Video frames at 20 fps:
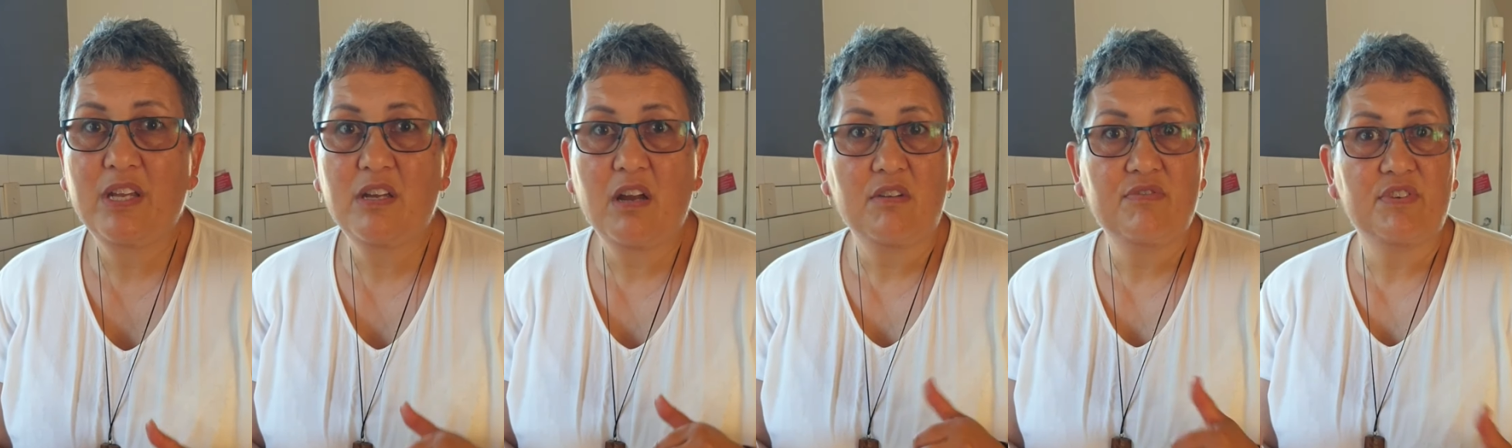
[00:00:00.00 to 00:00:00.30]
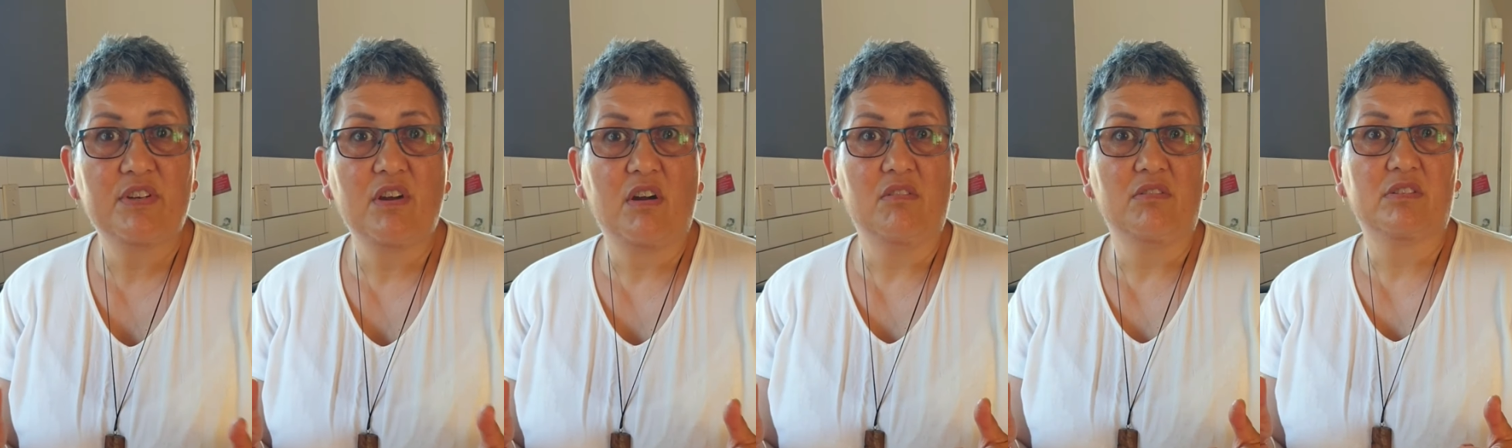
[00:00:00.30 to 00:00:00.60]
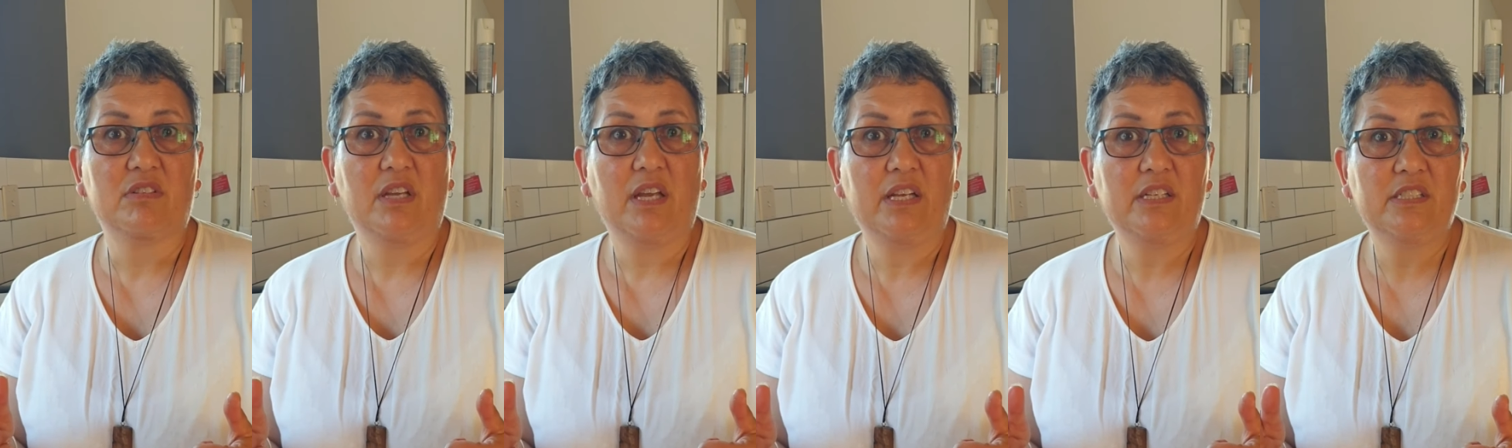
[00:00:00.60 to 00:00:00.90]
go for
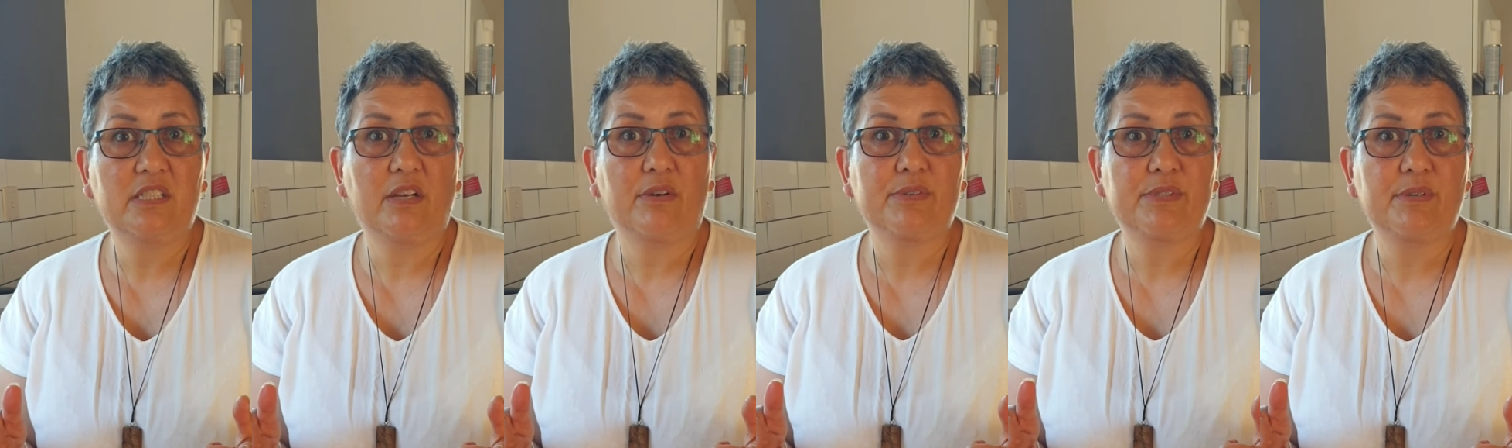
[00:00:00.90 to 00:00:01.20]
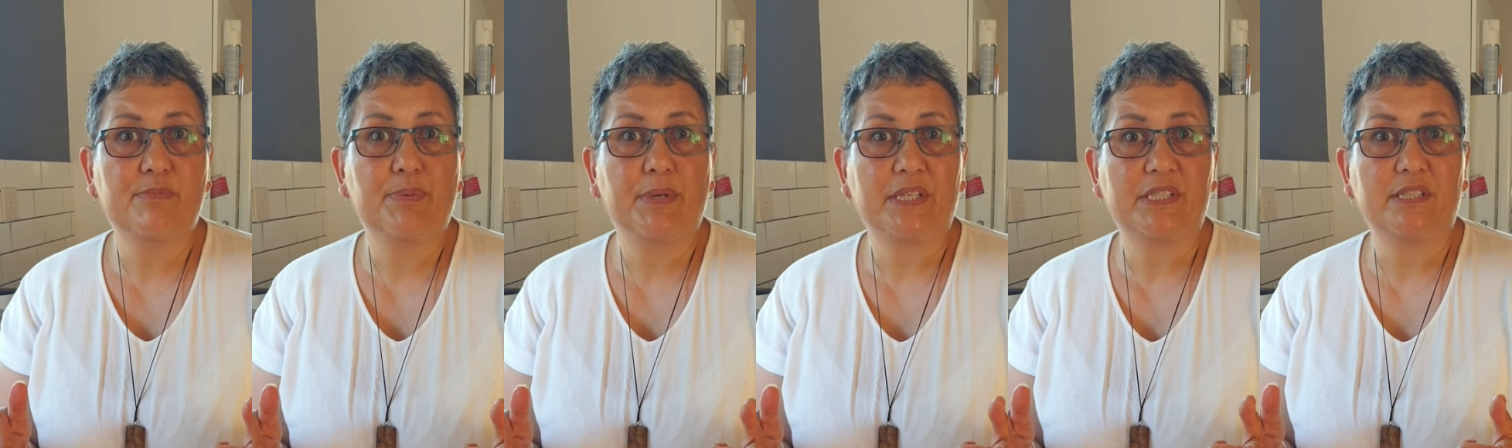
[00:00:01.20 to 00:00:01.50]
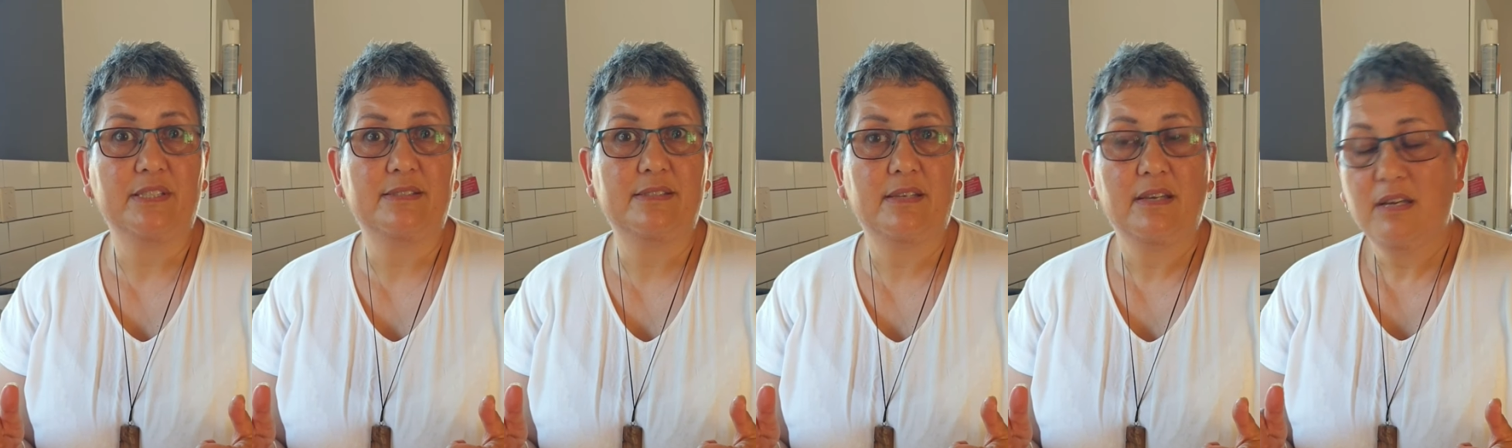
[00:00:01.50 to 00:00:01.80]
gold and show us your
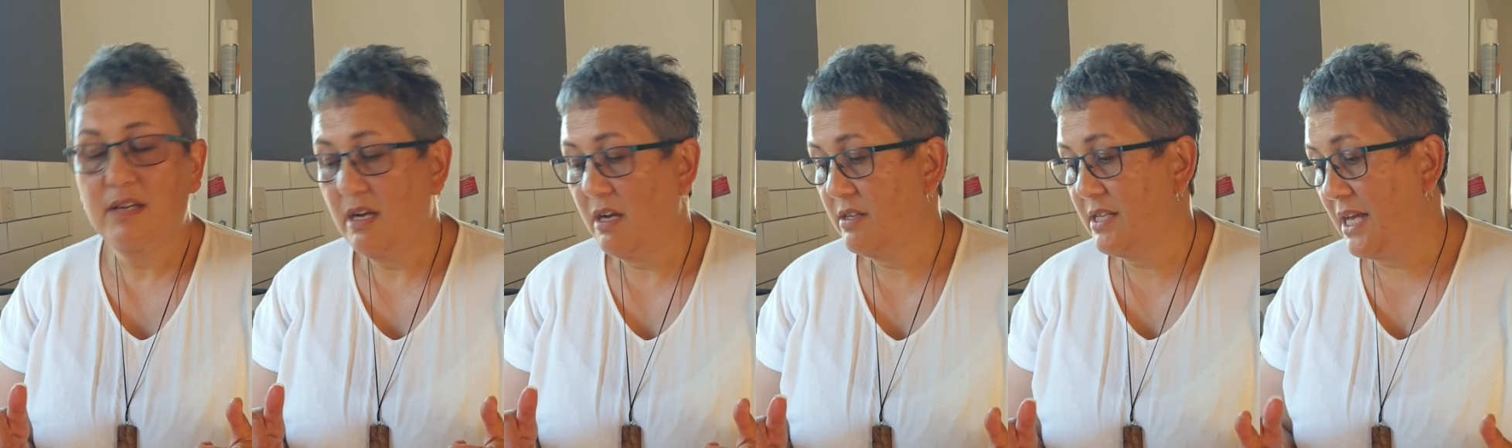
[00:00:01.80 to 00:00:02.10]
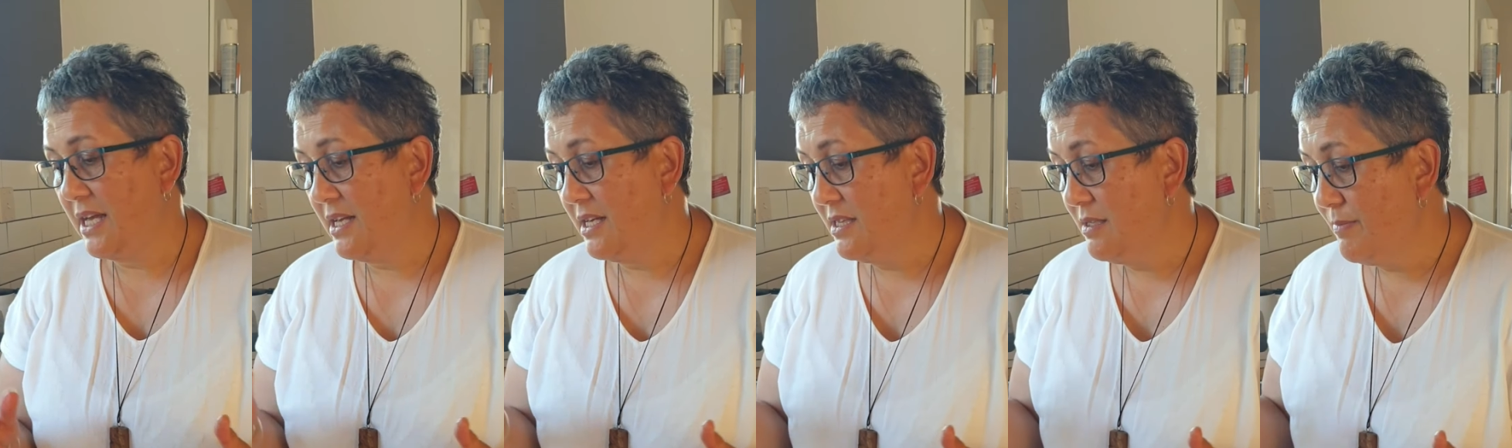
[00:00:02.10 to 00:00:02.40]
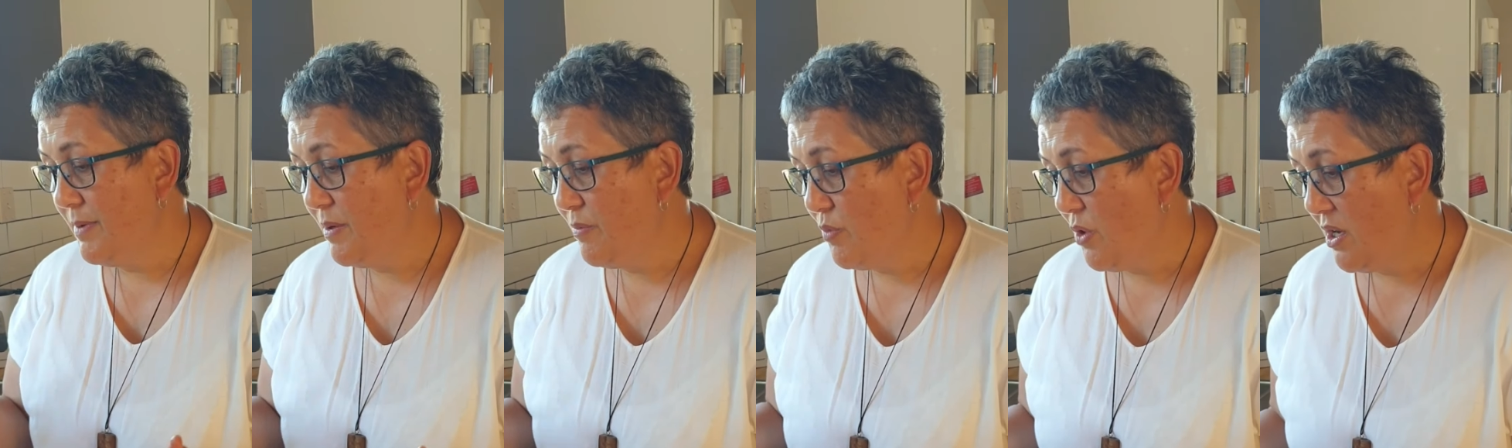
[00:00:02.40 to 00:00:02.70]
pictures. Okay, in the
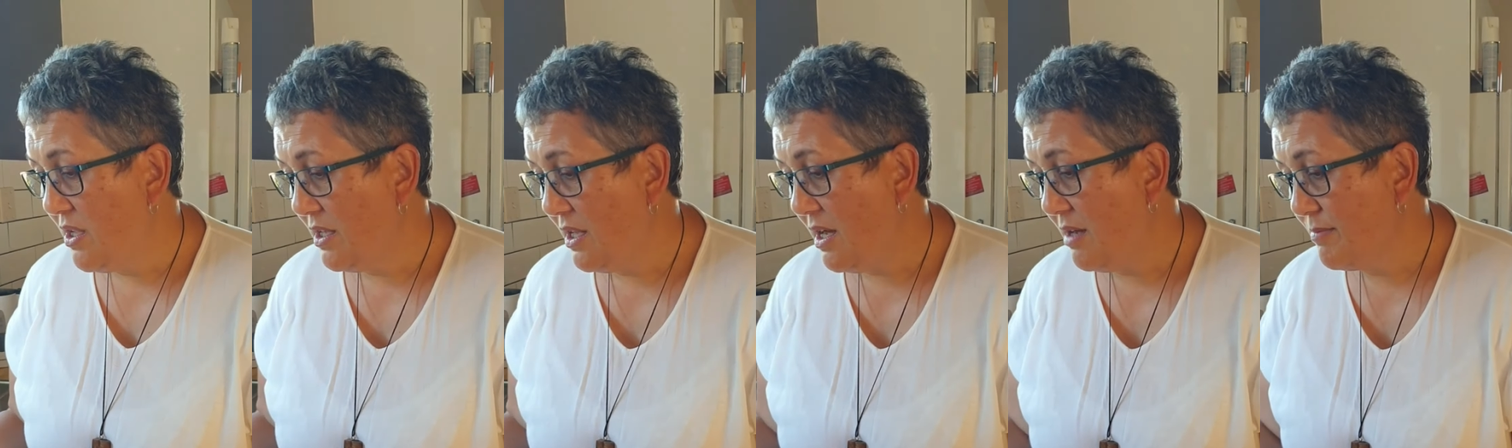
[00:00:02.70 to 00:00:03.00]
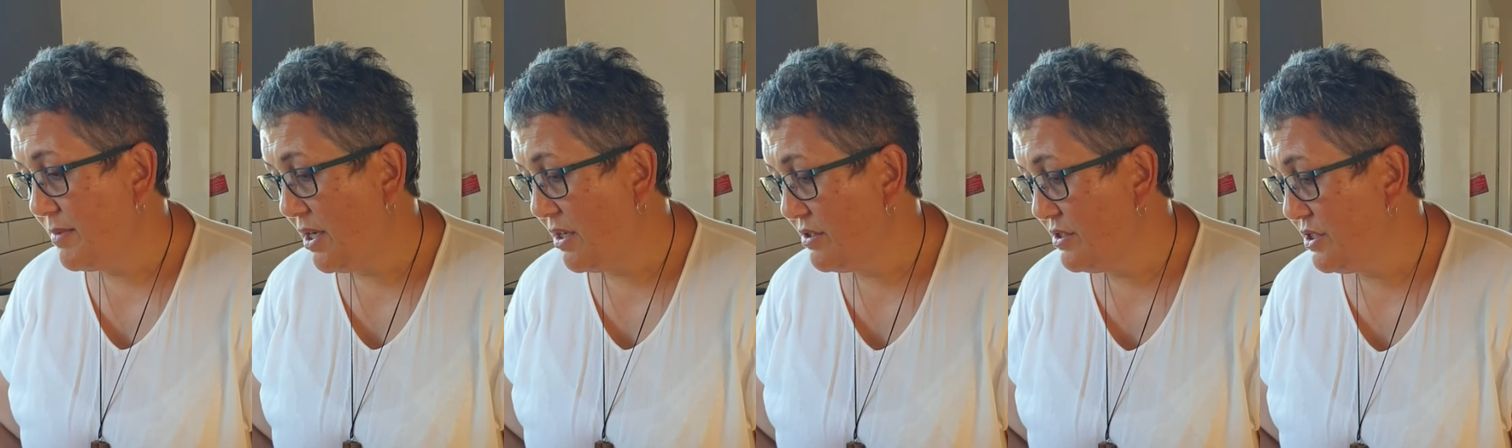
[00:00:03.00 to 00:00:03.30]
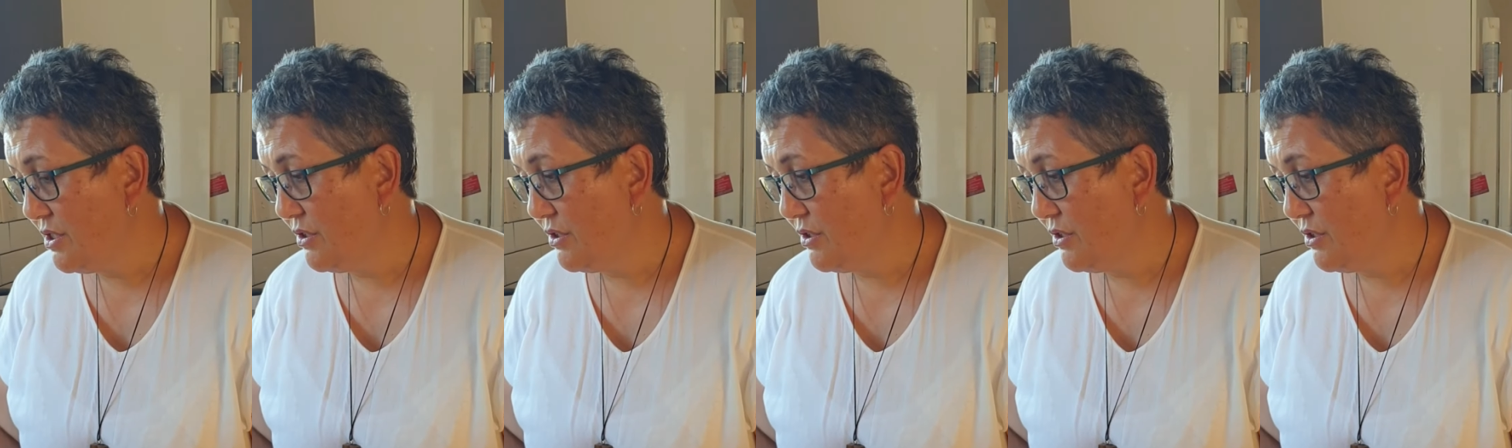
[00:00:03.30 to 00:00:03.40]
meanwhile, I'm going